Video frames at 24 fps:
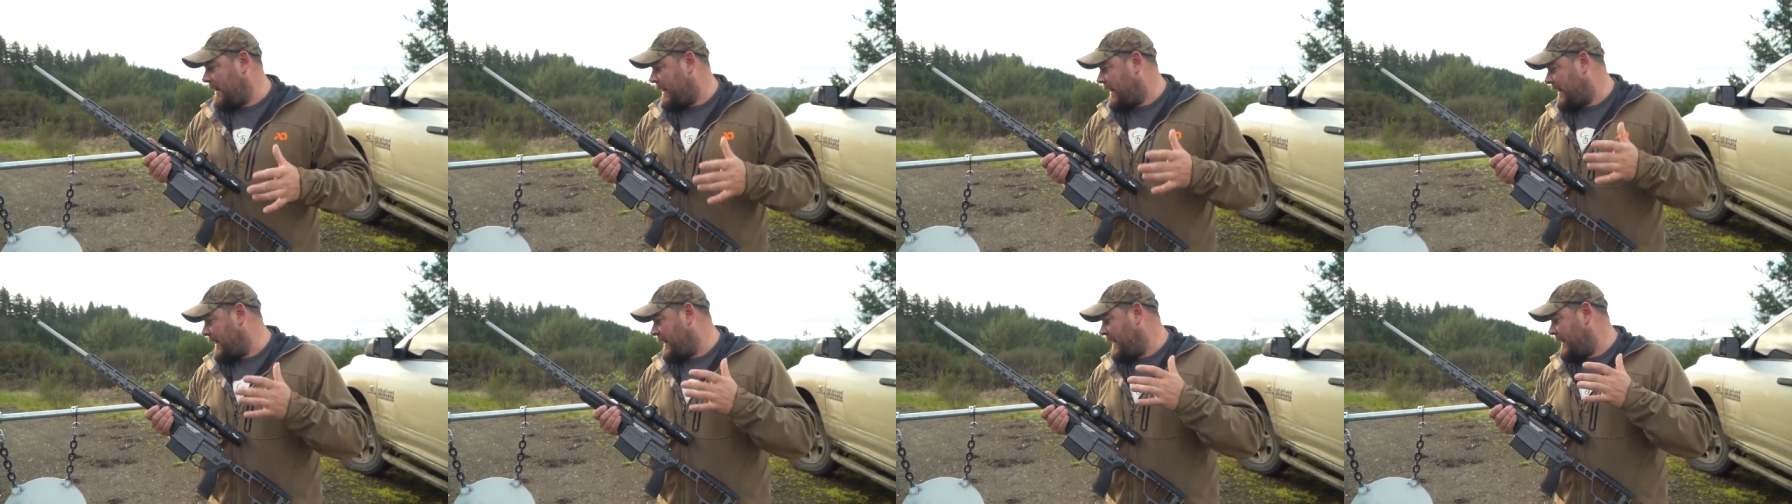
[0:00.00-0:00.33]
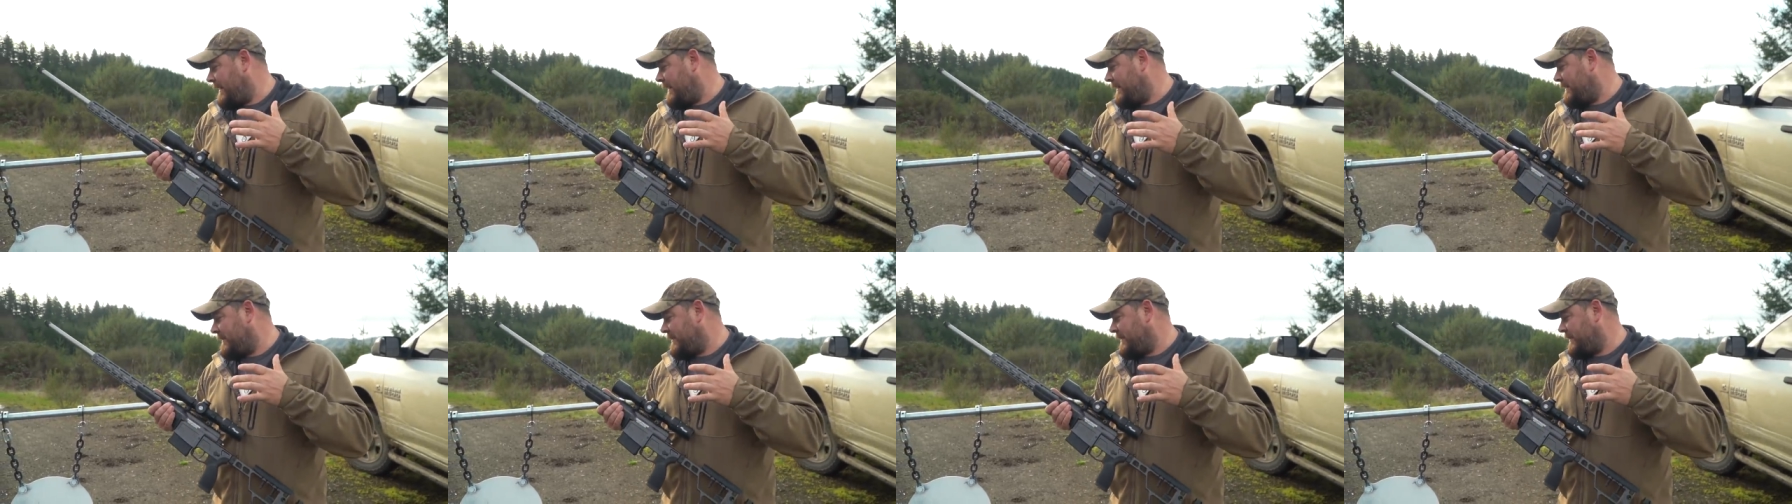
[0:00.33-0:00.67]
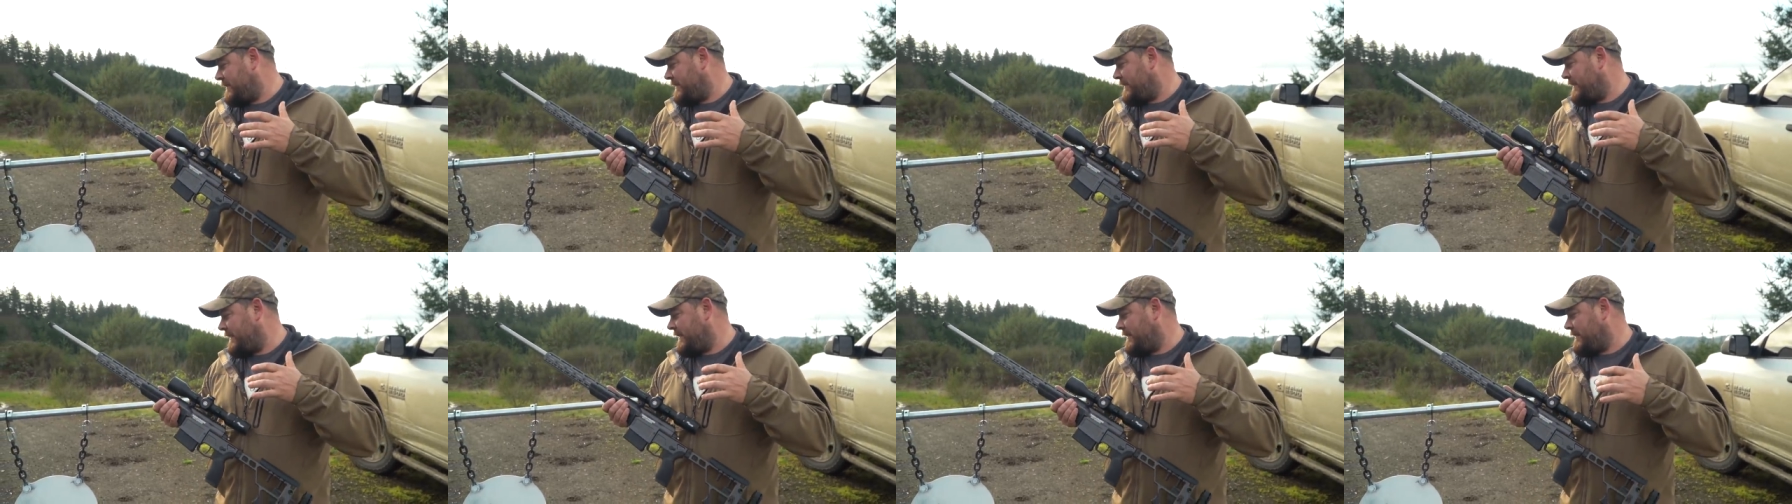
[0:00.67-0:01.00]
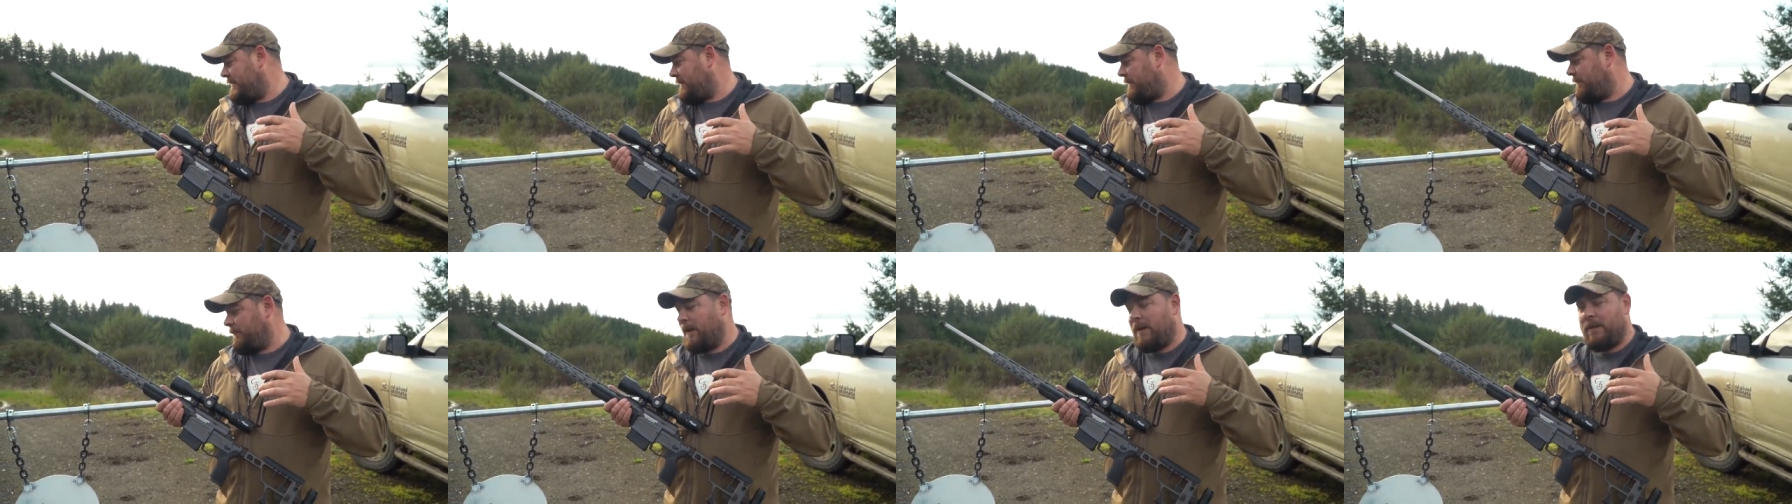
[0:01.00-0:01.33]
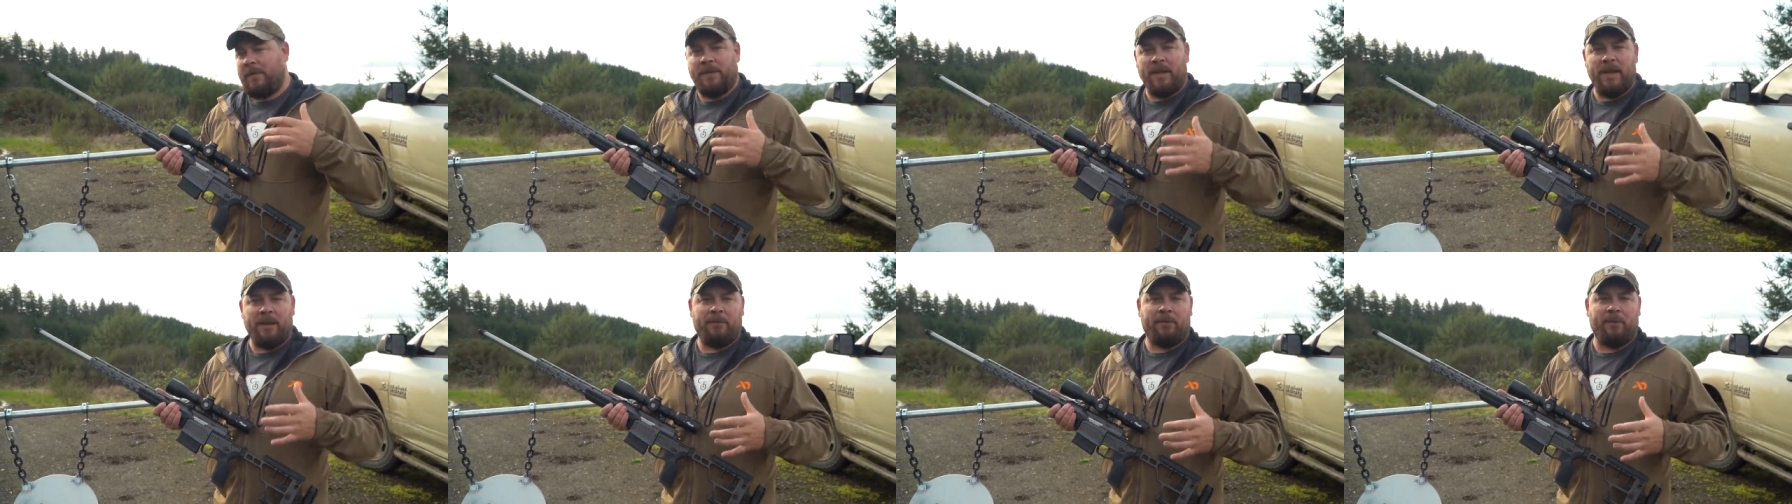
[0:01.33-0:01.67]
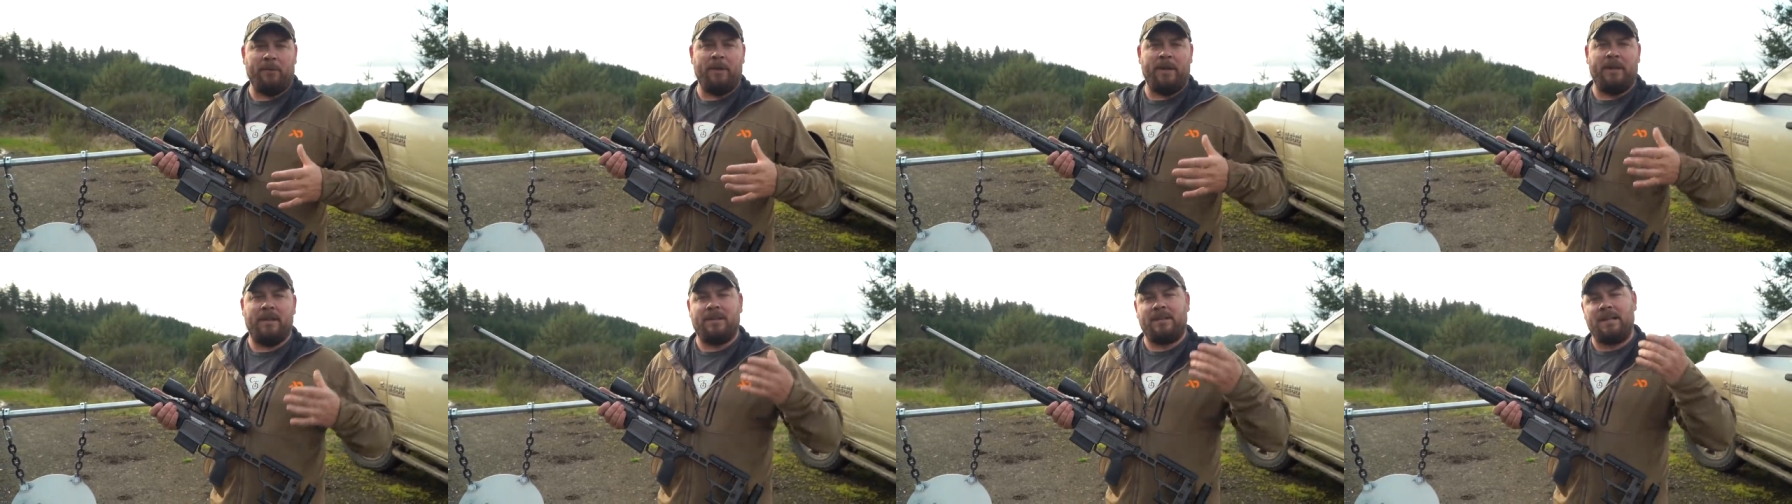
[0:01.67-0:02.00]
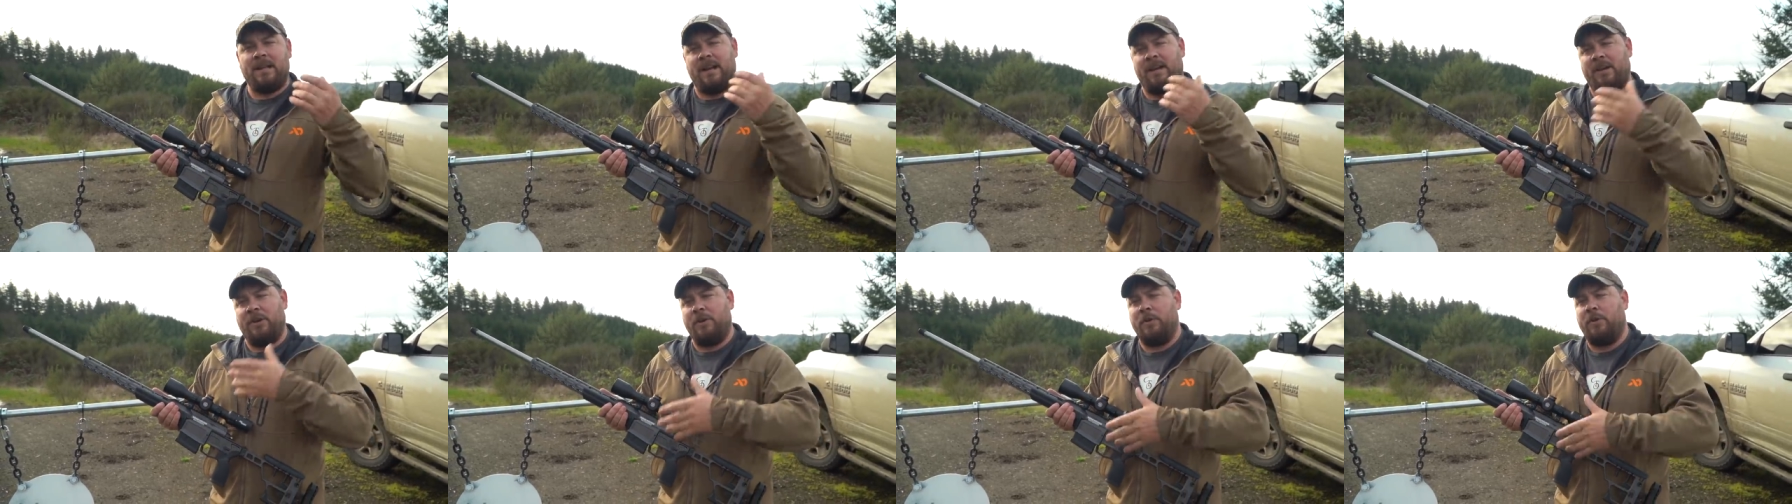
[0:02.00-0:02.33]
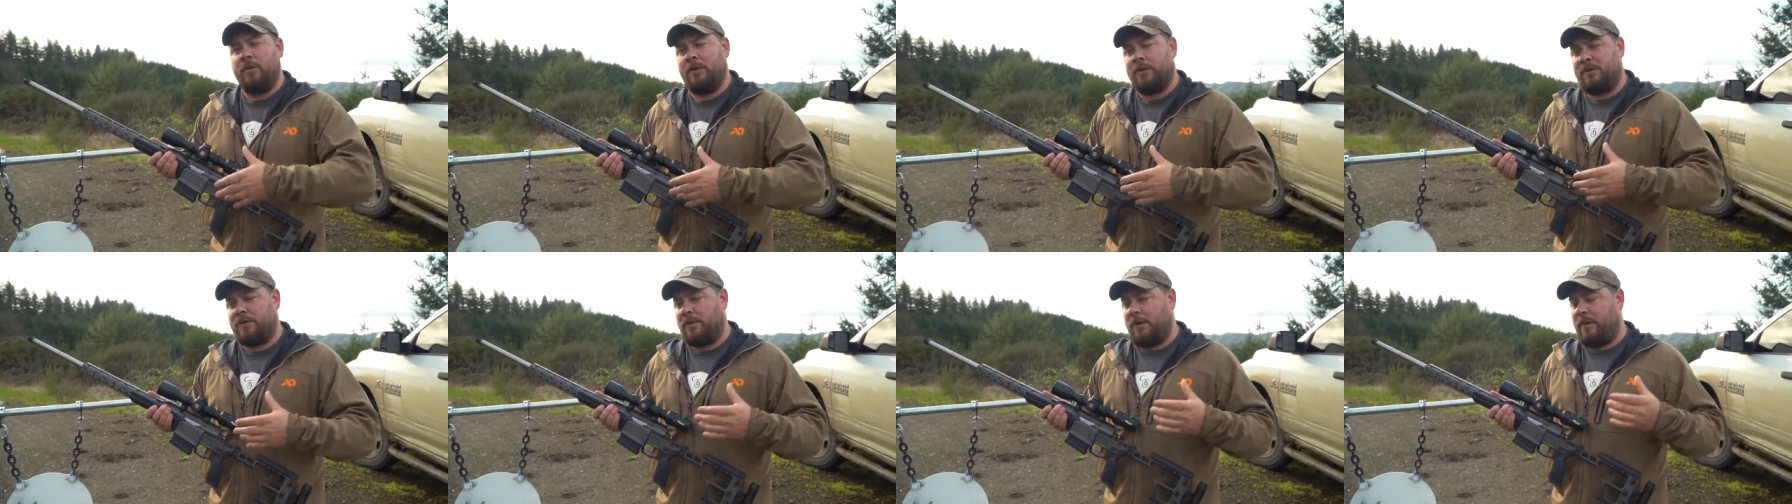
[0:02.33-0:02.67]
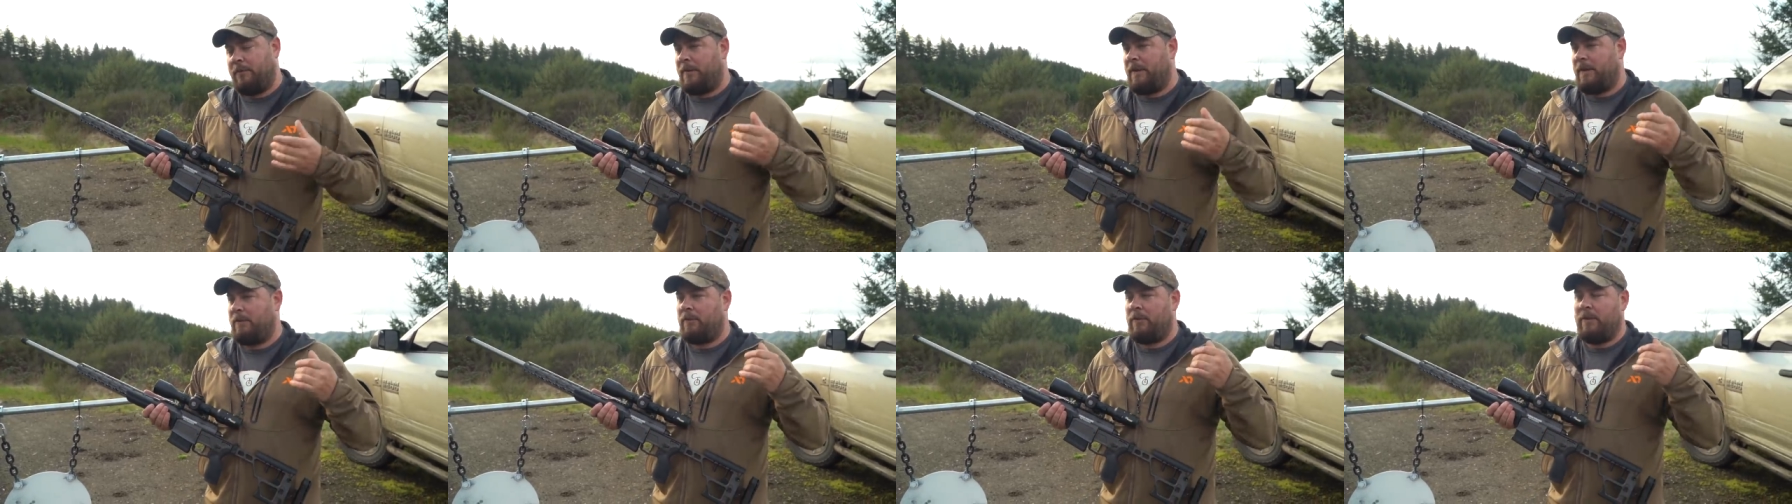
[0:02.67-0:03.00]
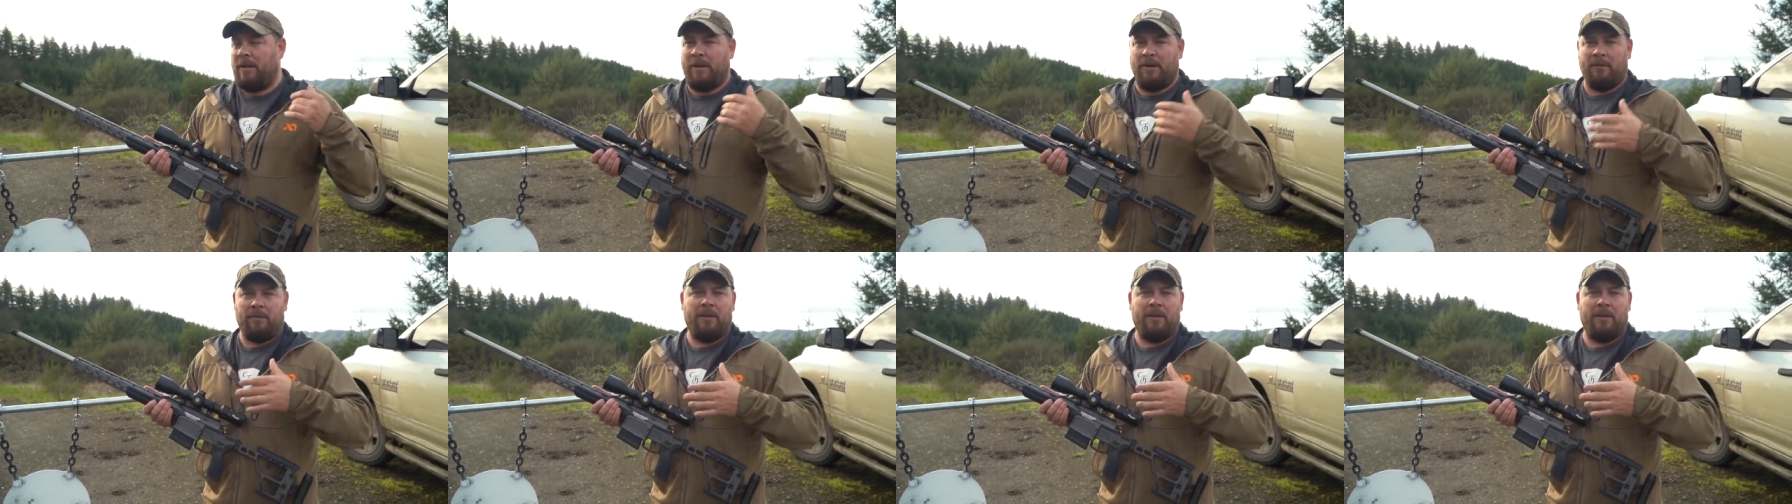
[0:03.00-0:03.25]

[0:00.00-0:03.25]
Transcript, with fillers: Uh, it's just, it's a fun thing for me and it's kind of new and so I've been really,